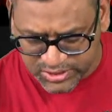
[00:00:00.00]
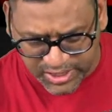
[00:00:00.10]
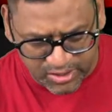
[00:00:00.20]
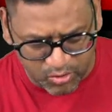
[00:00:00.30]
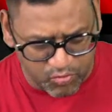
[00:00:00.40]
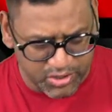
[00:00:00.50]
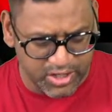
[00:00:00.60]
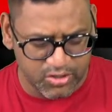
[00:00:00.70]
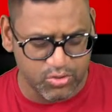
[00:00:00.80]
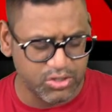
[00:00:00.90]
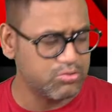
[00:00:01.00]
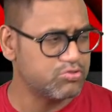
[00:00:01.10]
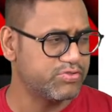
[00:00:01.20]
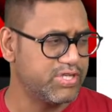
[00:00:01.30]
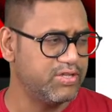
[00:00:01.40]
and over here you can also
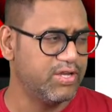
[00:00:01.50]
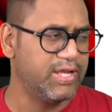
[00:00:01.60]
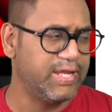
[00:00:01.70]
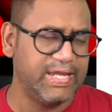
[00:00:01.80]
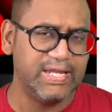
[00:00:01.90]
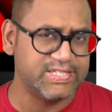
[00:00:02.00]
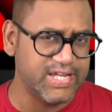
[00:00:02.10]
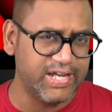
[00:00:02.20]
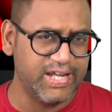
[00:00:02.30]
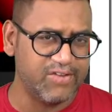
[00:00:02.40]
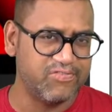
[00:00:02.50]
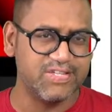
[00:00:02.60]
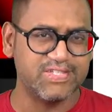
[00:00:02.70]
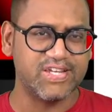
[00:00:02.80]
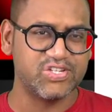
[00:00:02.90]
see each and every
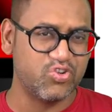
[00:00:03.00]
session of